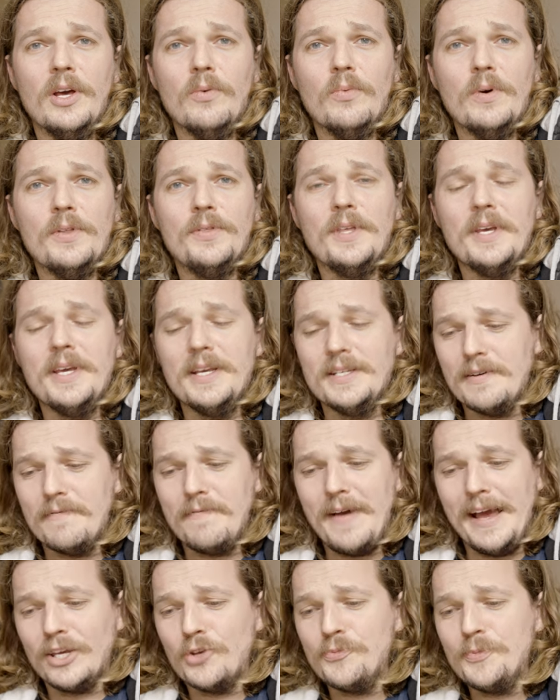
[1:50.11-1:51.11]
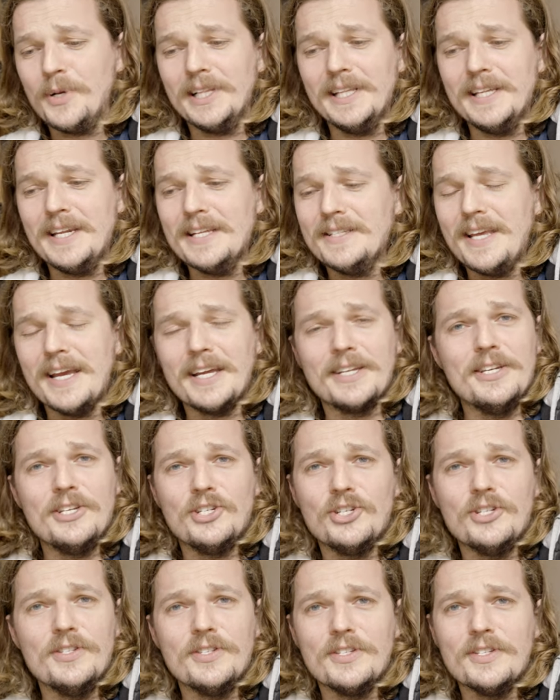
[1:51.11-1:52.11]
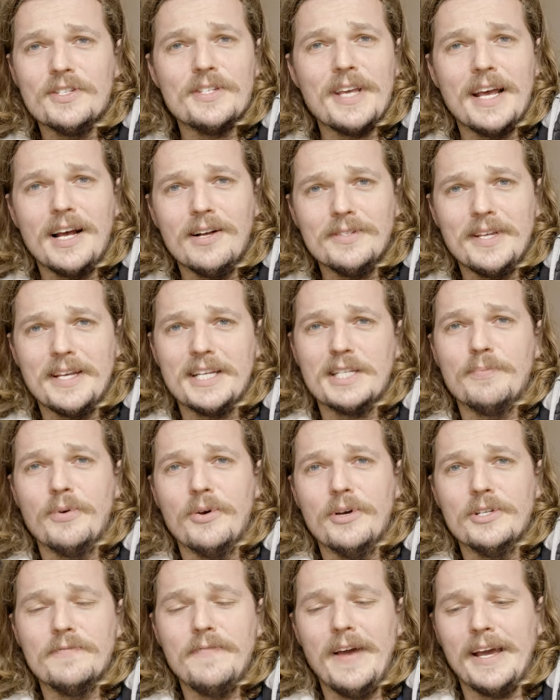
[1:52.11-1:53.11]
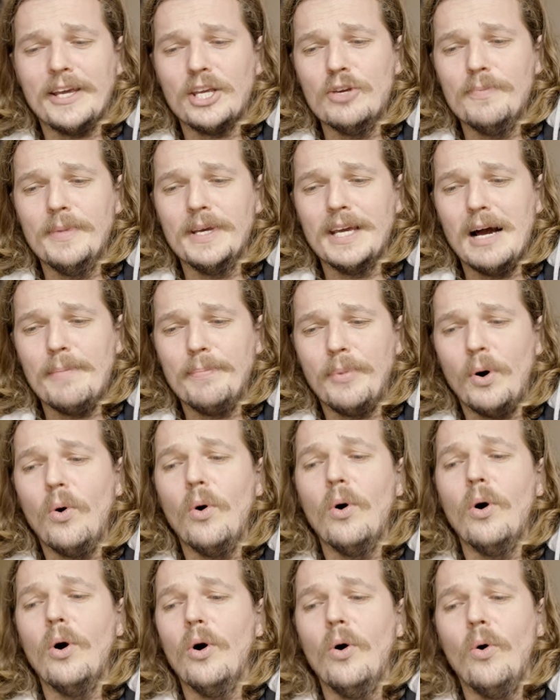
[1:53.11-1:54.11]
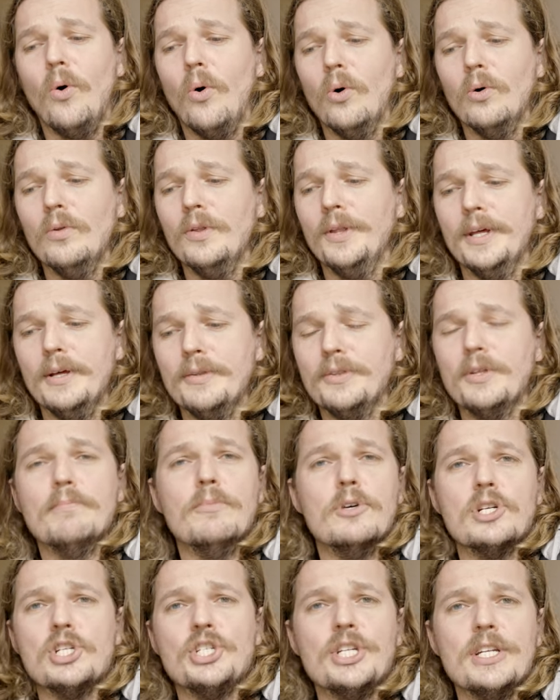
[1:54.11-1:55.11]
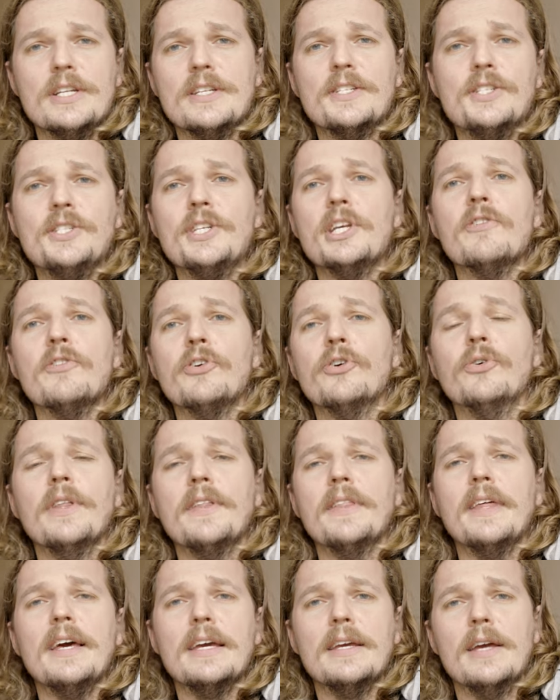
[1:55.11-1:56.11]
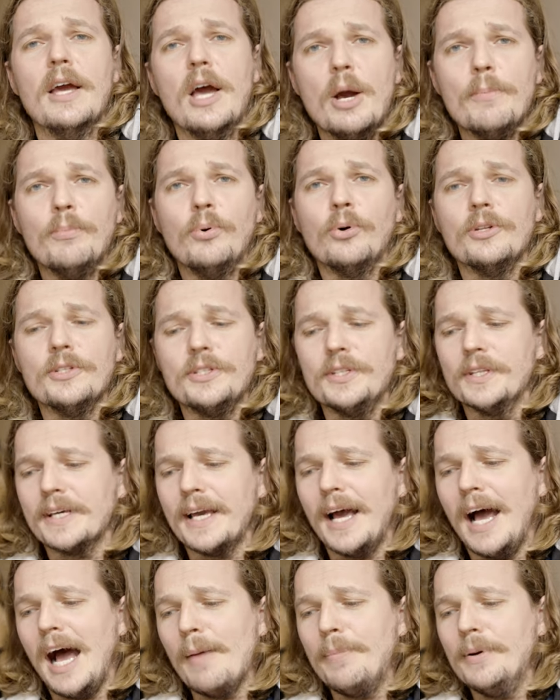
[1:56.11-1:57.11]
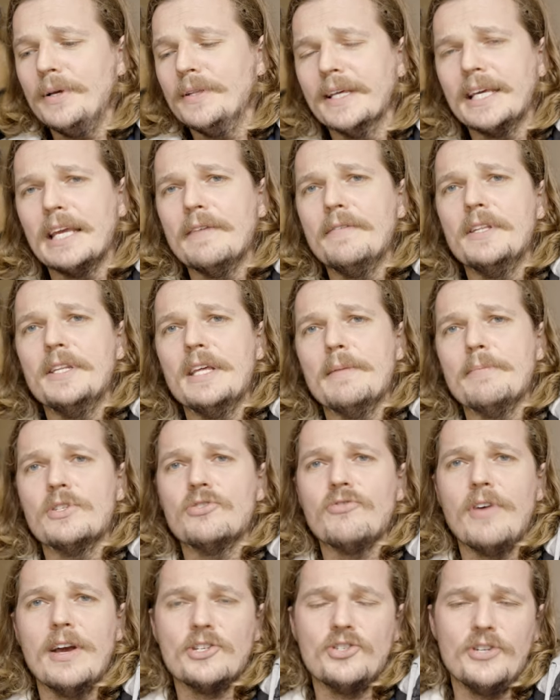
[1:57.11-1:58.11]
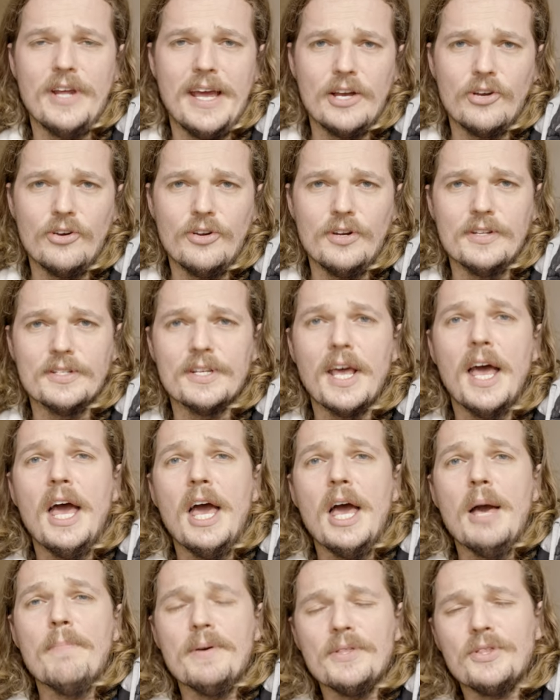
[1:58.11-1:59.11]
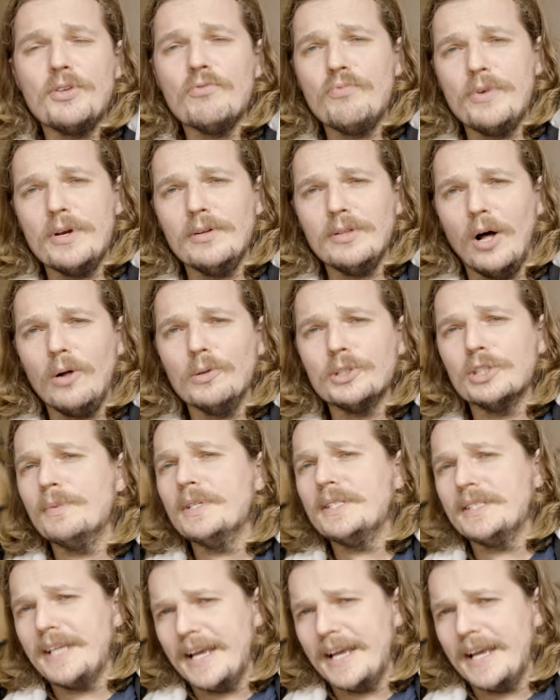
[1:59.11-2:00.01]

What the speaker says: with these vacuum cleaner technicians and sales experts vacuuming up all the mushed in cereal that they put into the carpet and they give you the demonstration how good it is. But the real ultimate